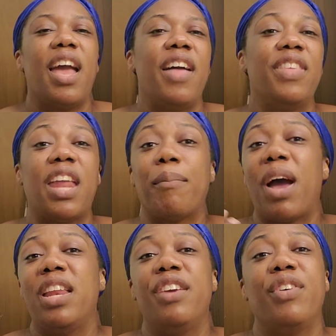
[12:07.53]
And then I
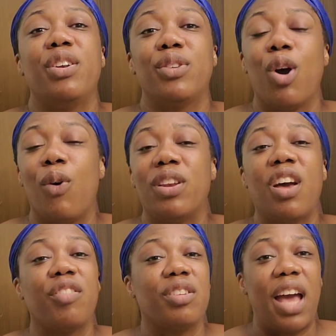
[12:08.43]
might even go
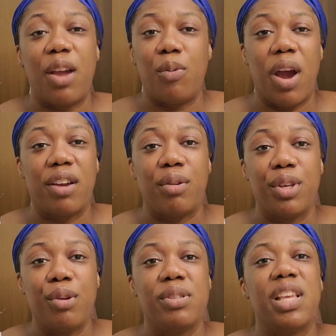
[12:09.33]
another night where I
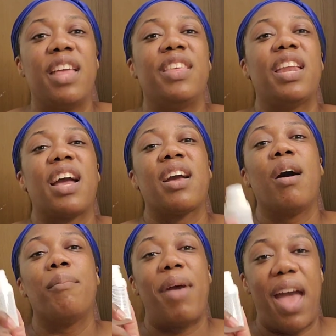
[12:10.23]
don't use it and then I
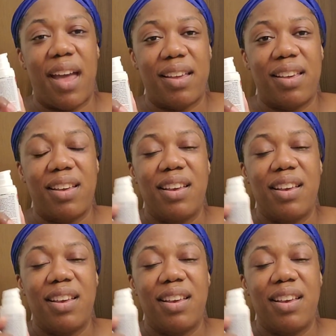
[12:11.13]
come back